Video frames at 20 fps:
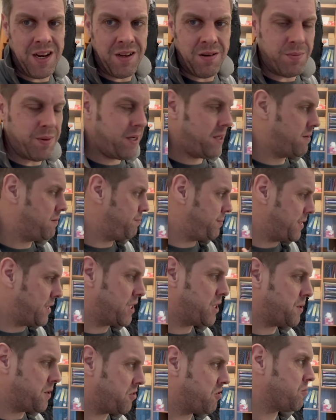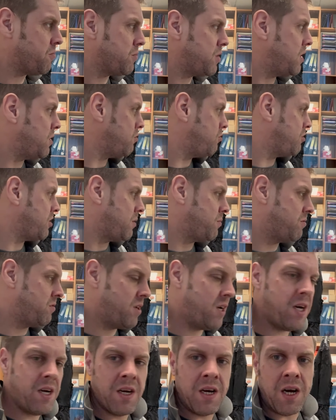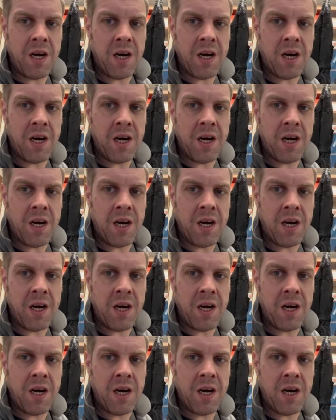little bit, been doing some little jobs, yeah?